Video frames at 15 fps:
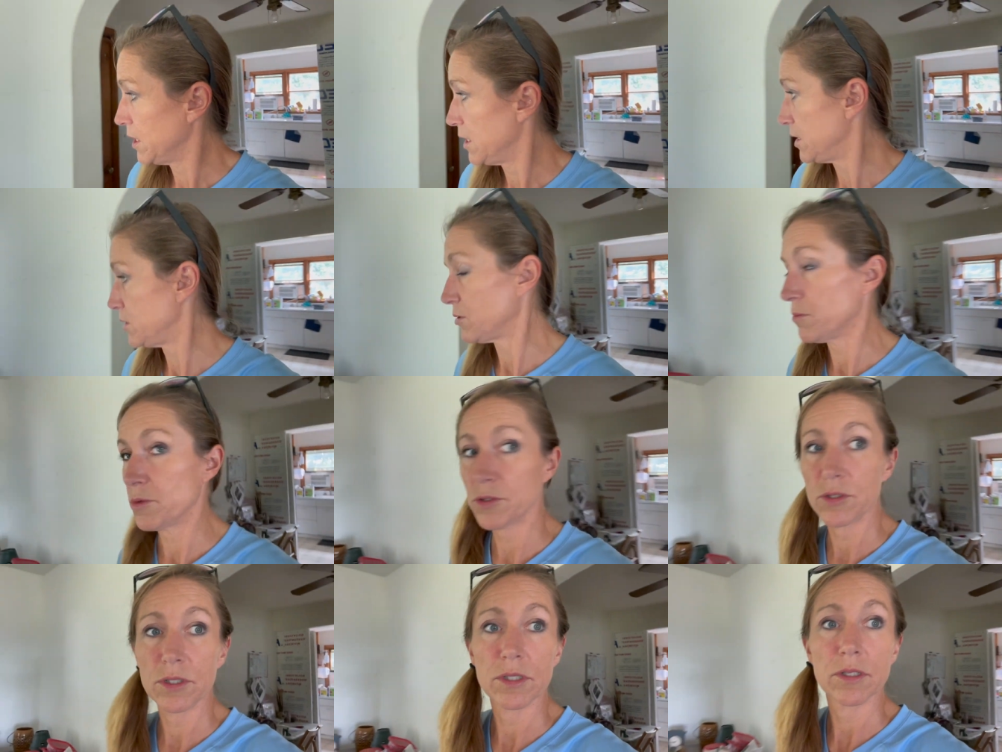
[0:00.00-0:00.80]
It's
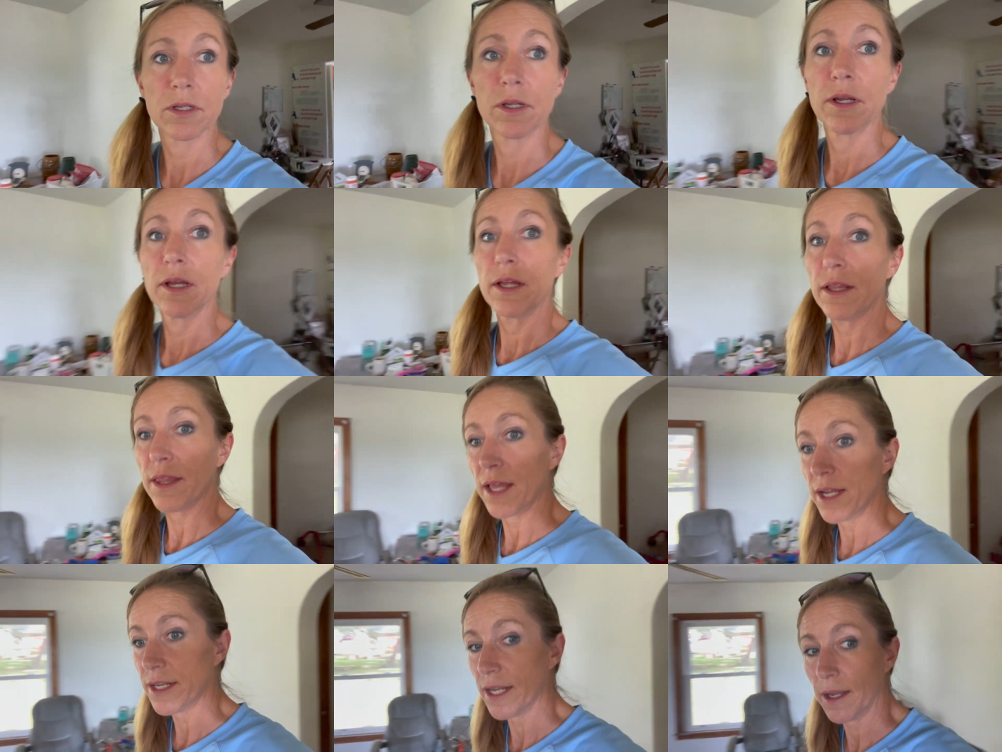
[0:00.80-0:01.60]
almost
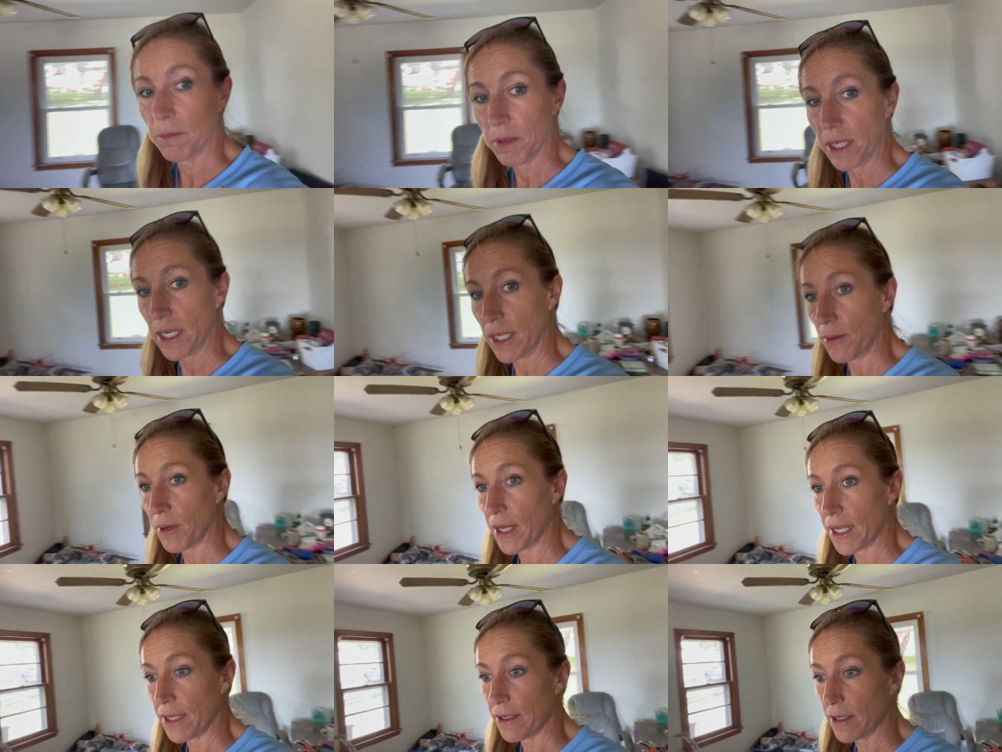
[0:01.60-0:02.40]
that time
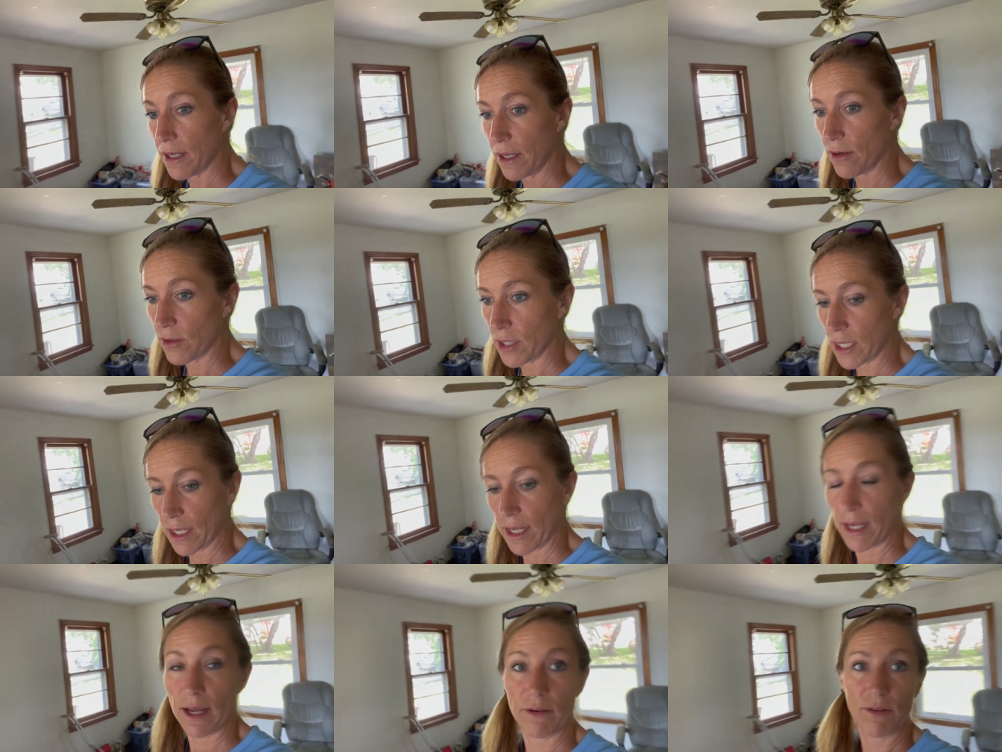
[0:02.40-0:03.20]
anyway. I don't think
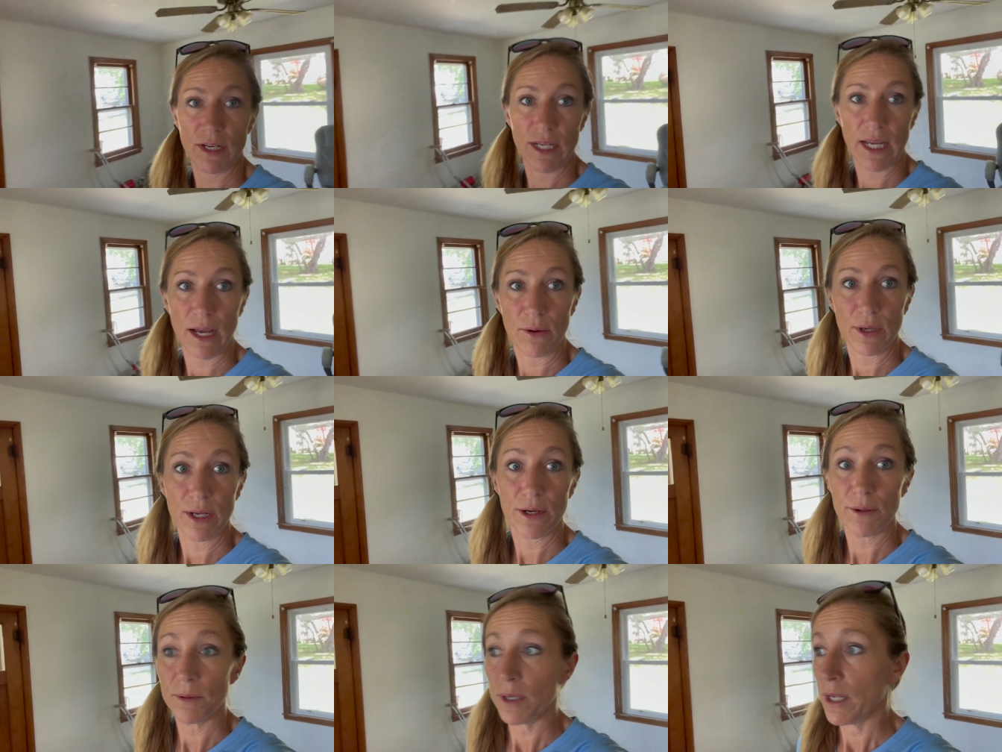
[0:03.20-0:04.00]
I have any out
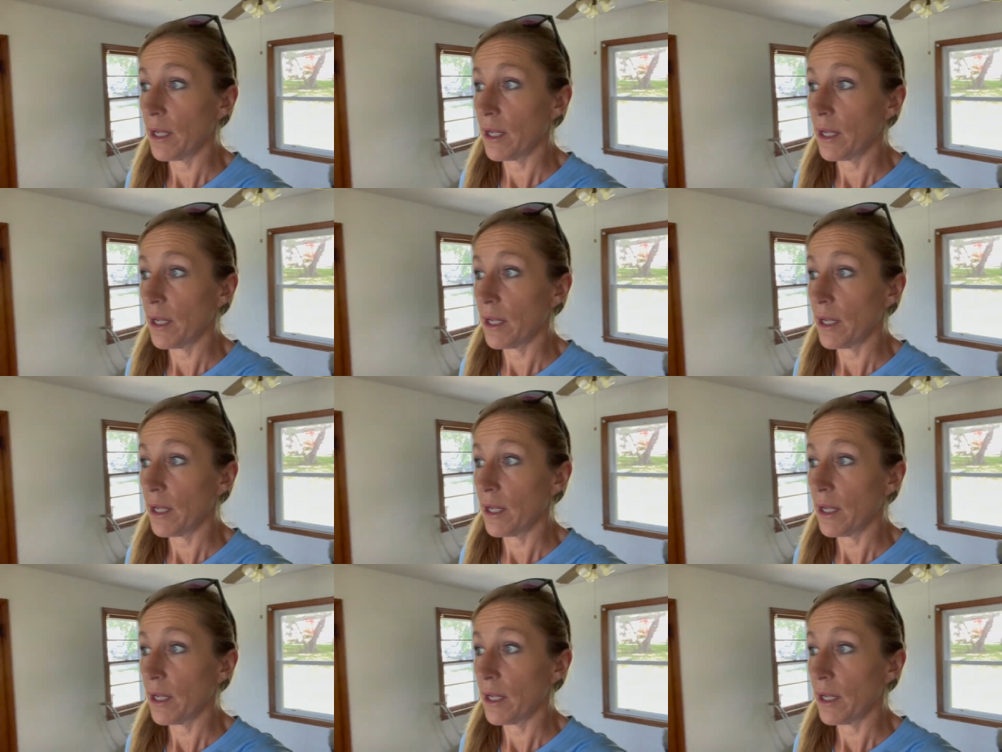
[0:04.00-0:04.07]
here.